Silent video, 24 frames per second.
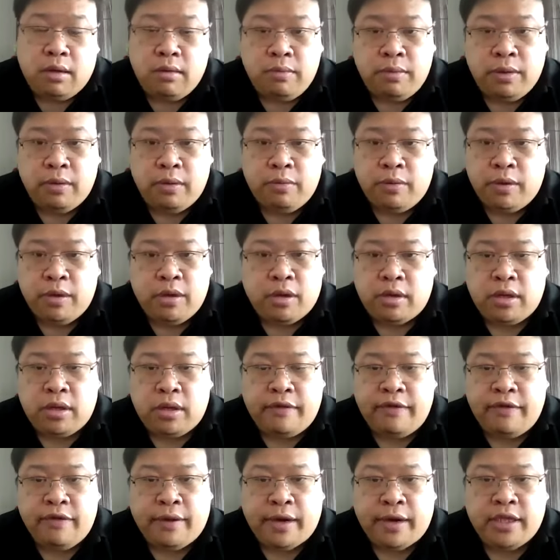we will not
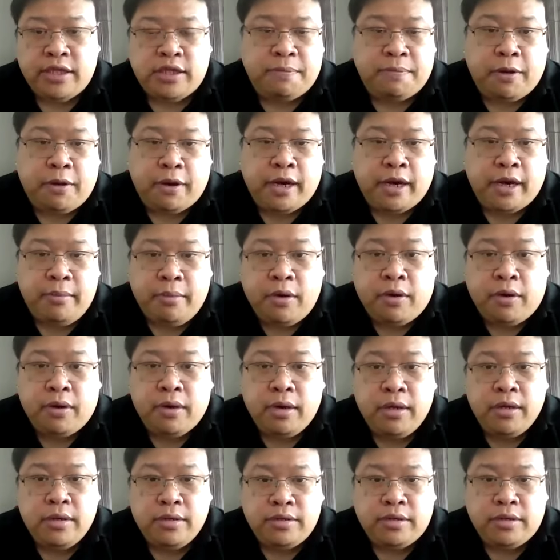give you any support anymore.
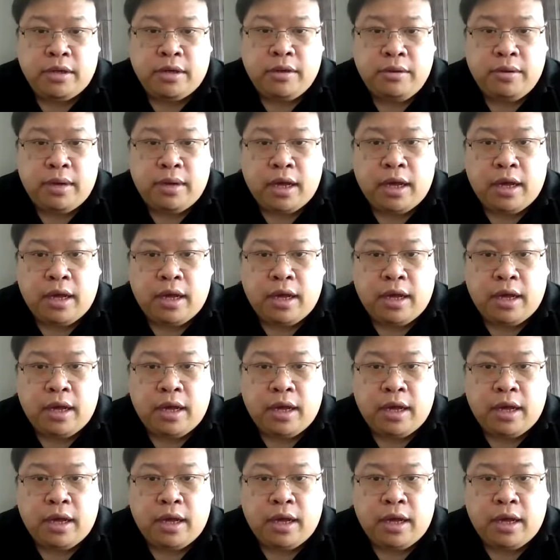So